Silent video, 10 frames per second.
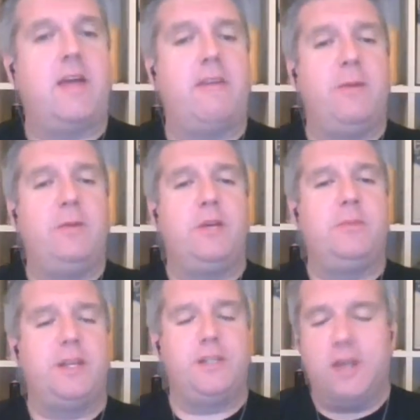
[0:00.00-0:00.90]
Gary
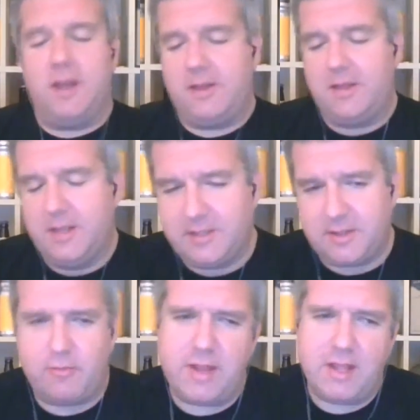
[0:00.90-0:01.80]
YouTube t shirt. It's
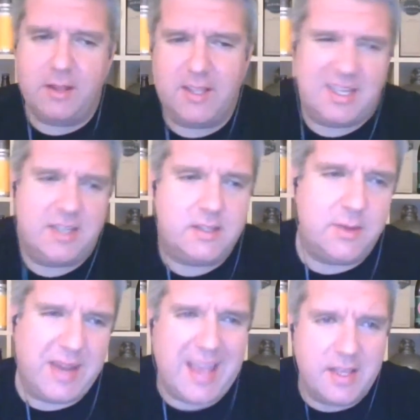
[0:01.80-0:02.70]
not real. It is.
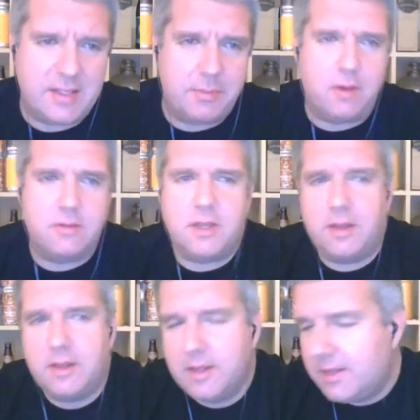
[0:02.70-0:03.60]
Well, it is. I bought
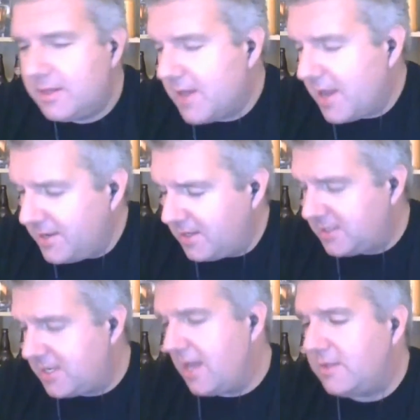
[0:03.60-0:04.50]
it. I
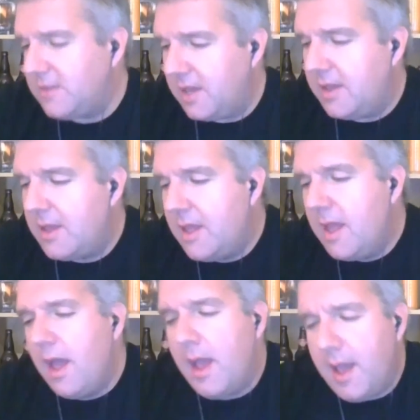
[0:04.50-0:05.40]
didn't start it.
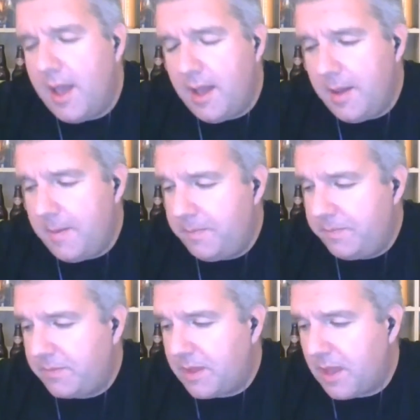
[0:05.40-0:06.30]

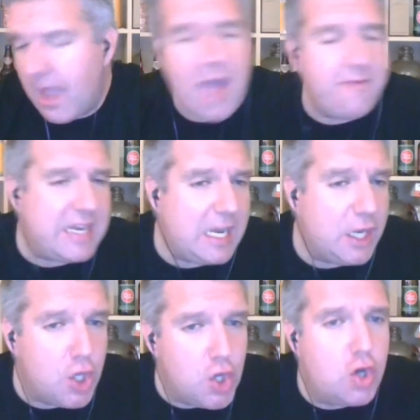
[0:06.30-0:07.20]
Um, I've had a
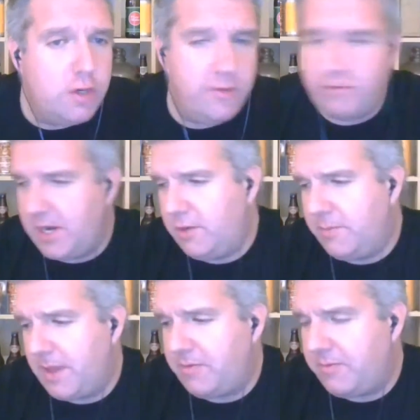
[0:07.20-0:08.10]
load of really
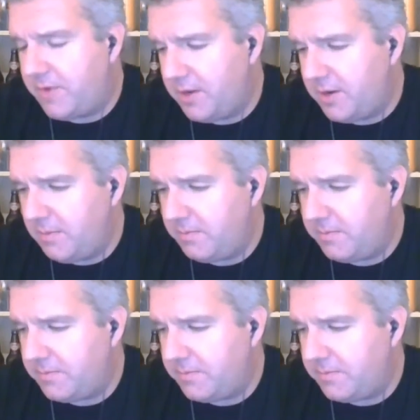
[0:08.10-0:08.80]
good beer from Verdant.